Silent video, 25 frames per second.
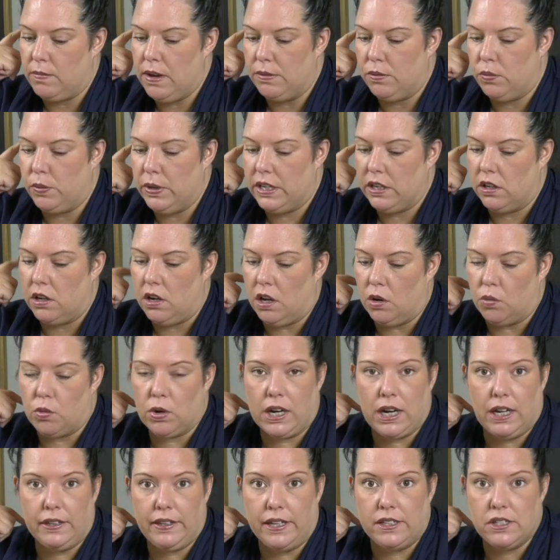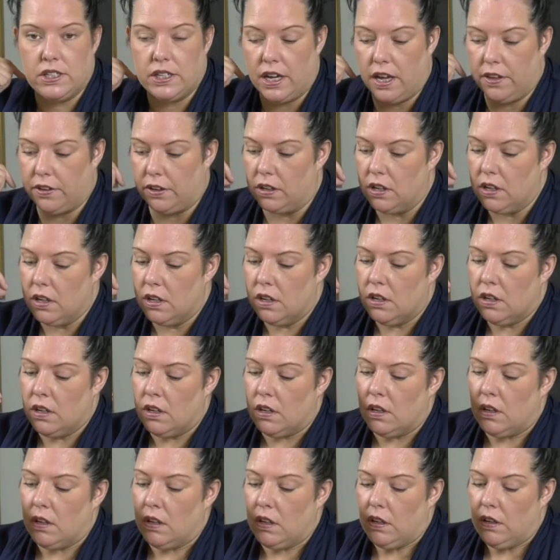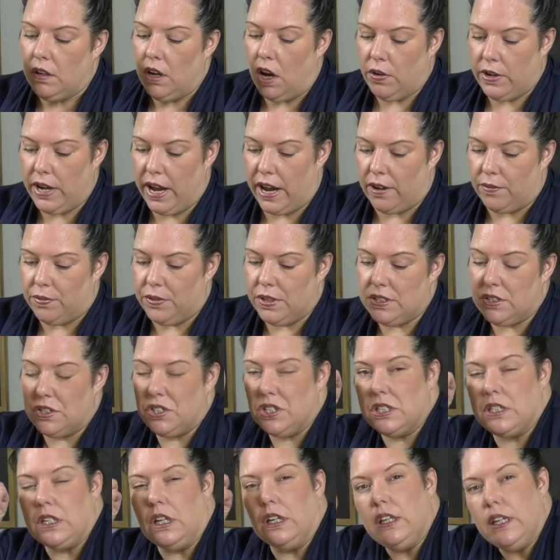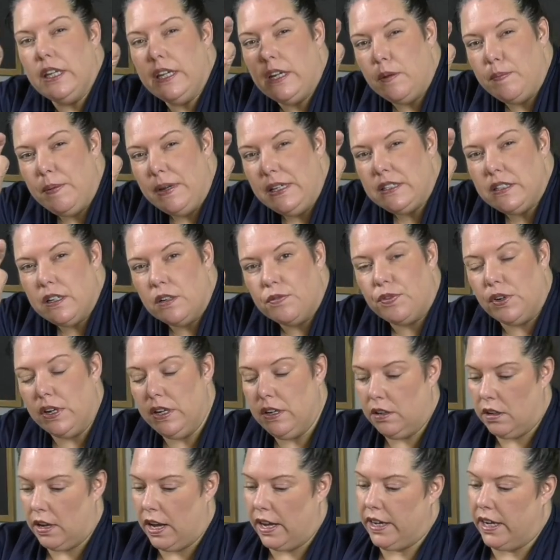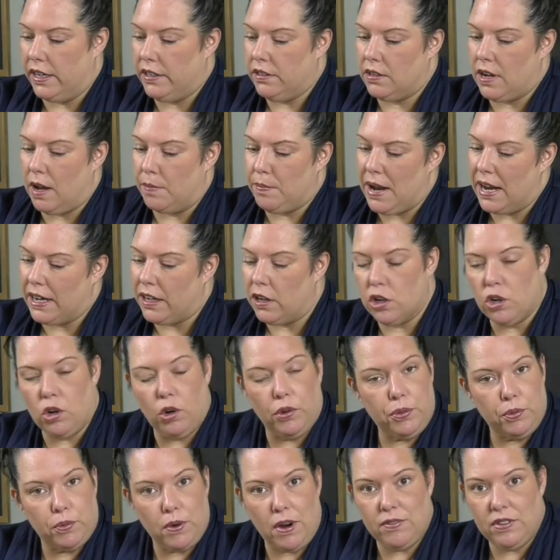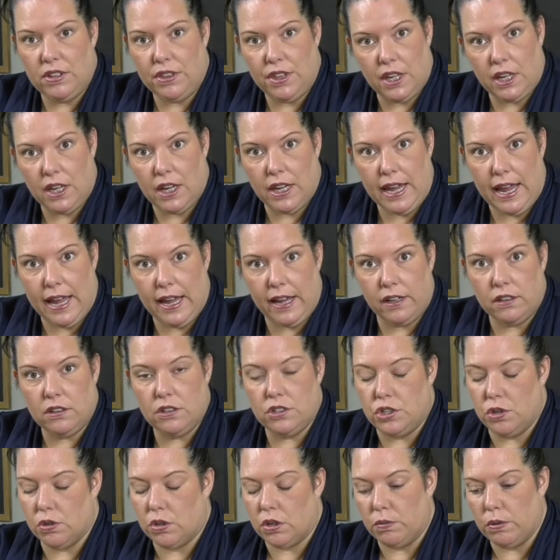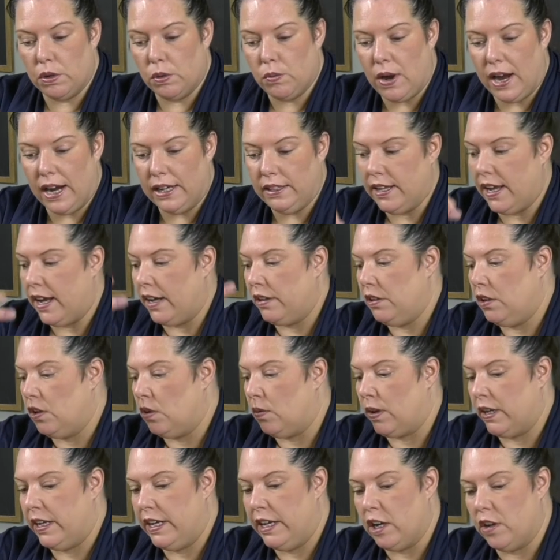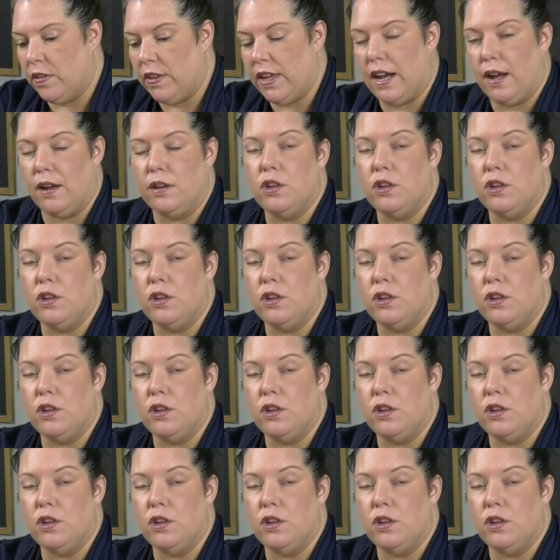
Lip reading: maybe we can all work on that together. Okay, this is just a little bit different, and then I'm not gonna go through everything again, because you can rewind that and you don't want to hear that.